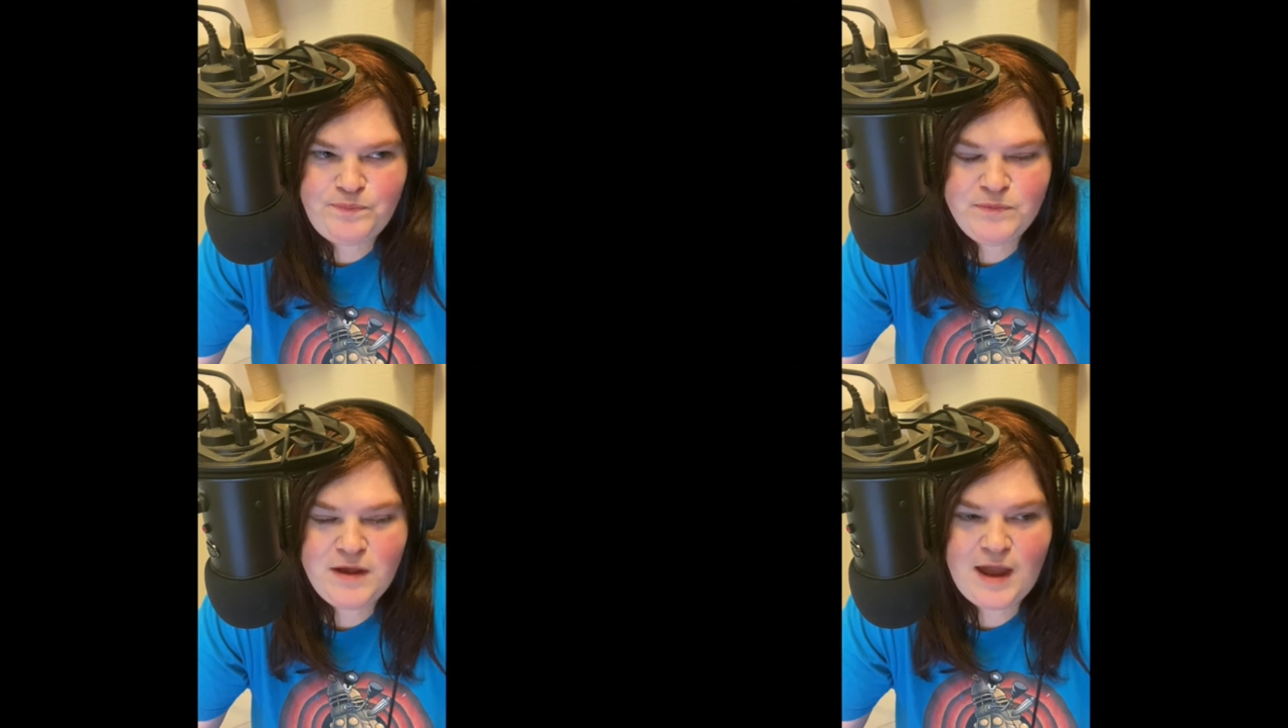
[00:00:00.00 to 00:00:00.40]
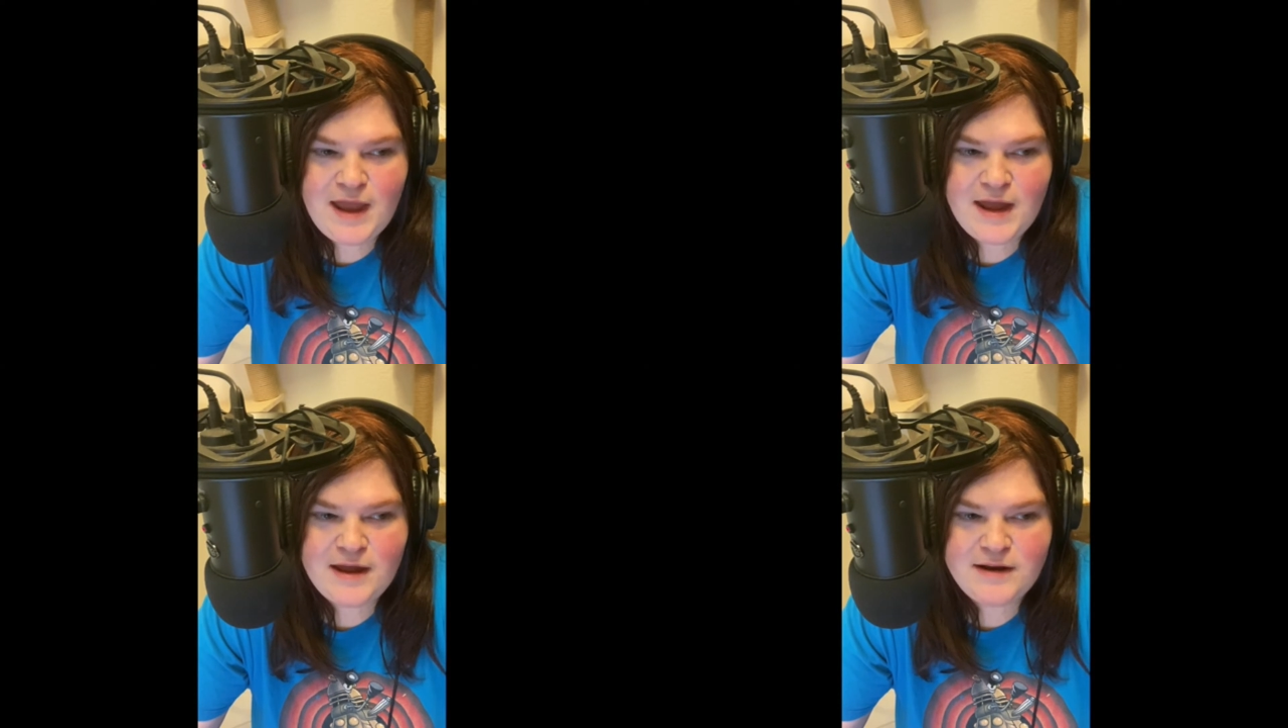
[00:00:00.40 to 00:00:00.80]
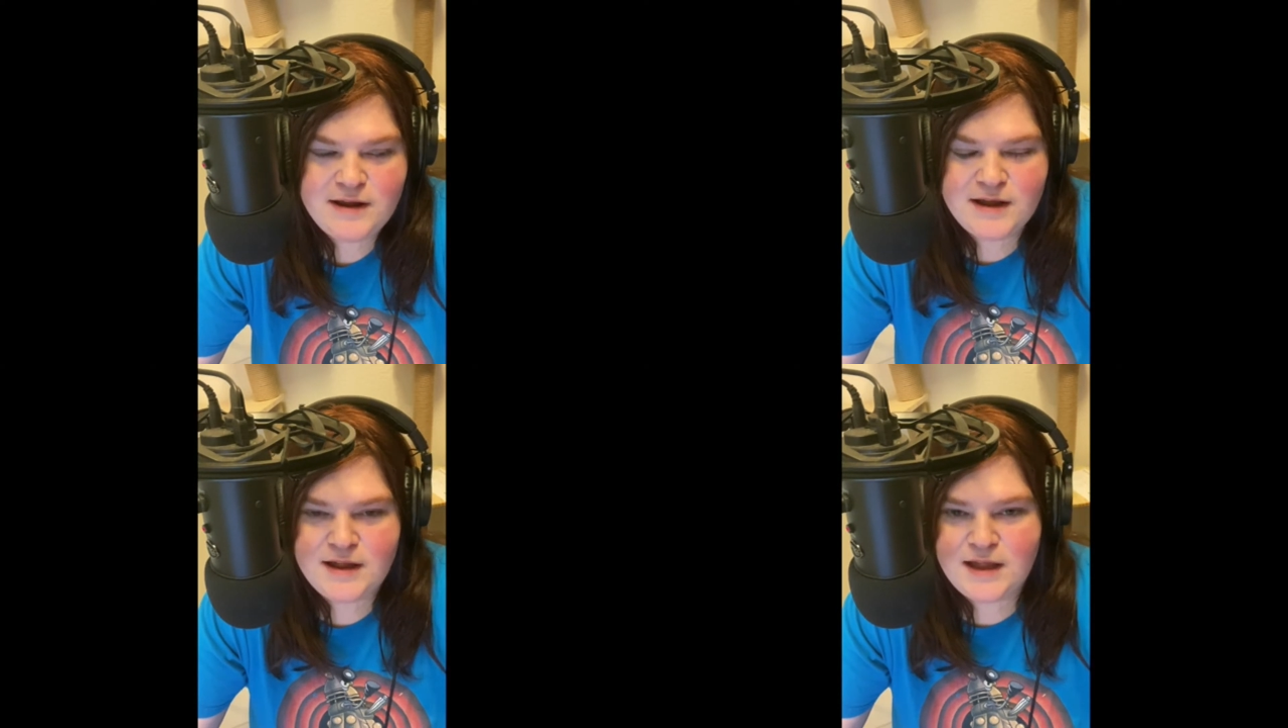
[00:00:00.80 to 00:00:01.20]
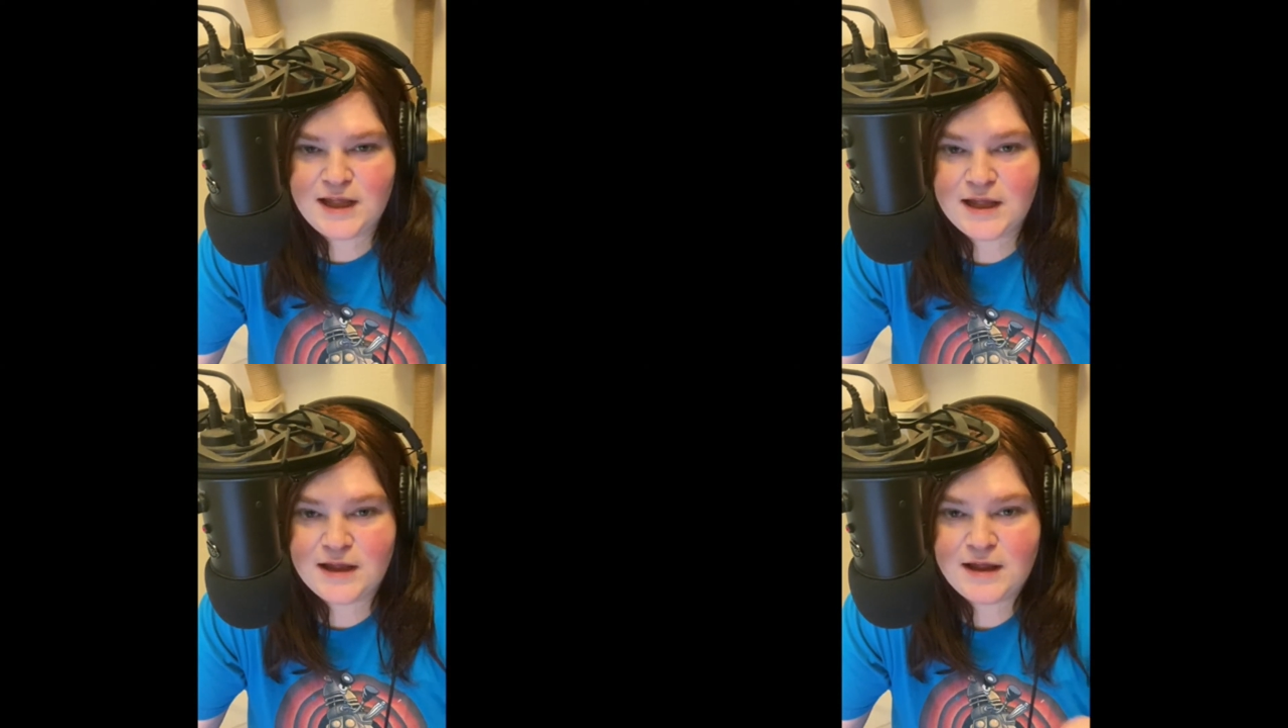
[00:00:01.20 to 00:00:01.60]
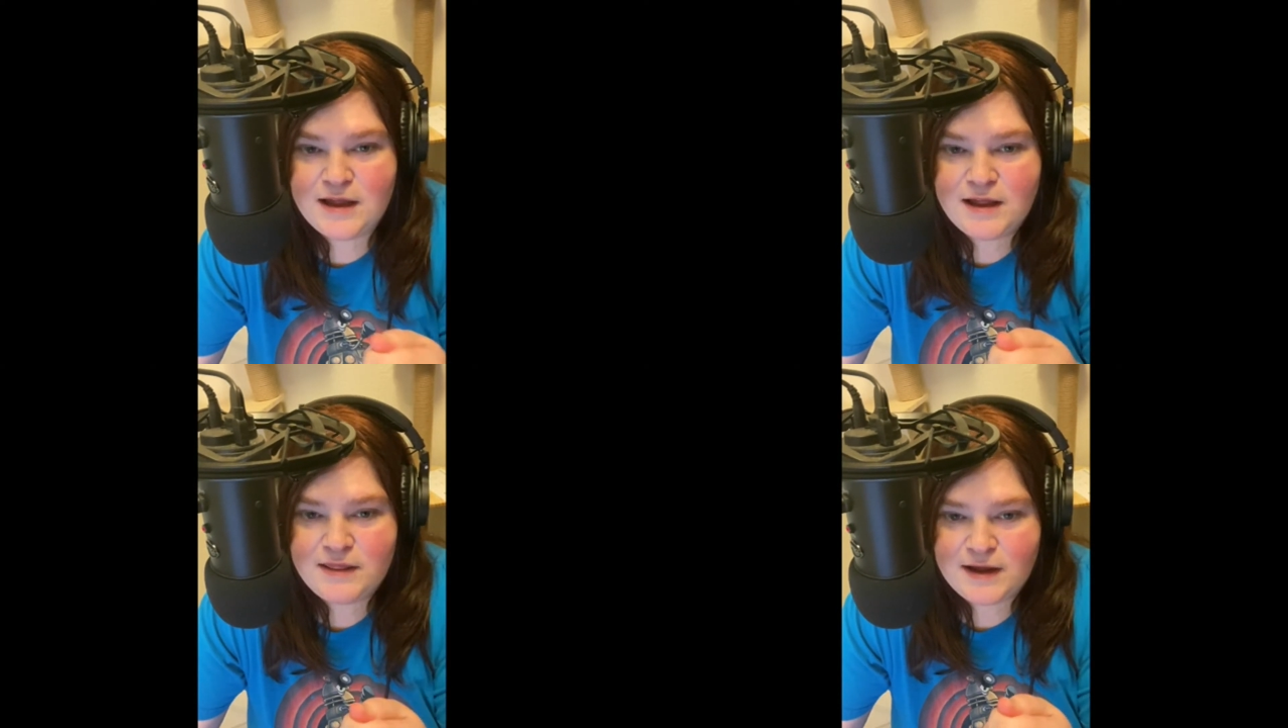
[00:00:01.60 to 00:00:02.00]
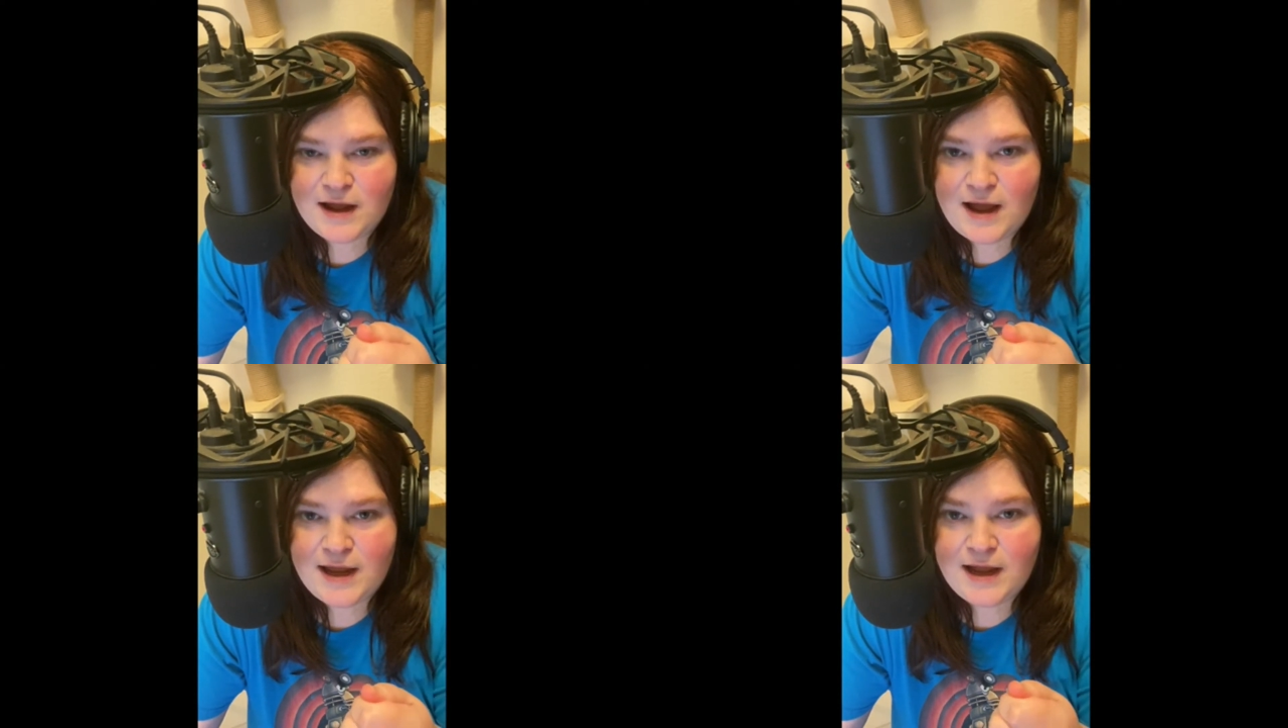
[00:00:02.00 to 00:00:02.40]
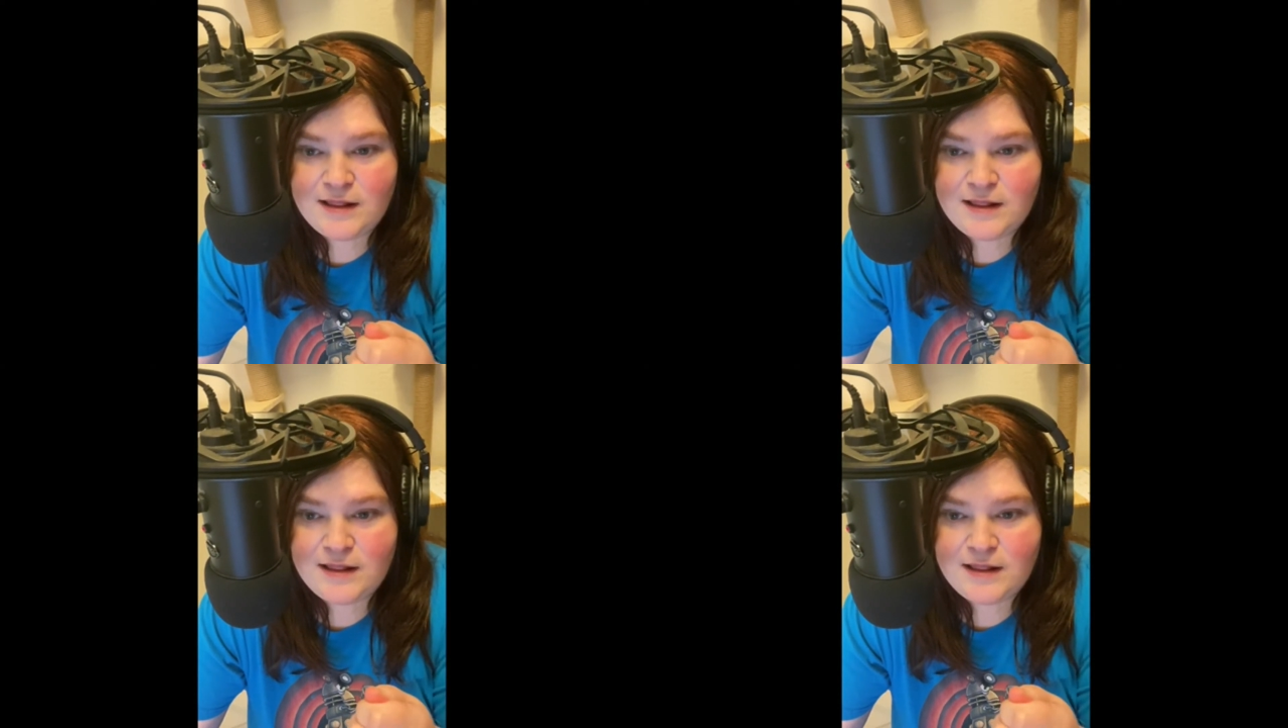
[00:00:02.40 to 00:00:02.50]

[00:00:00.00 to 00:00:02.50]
And the guy had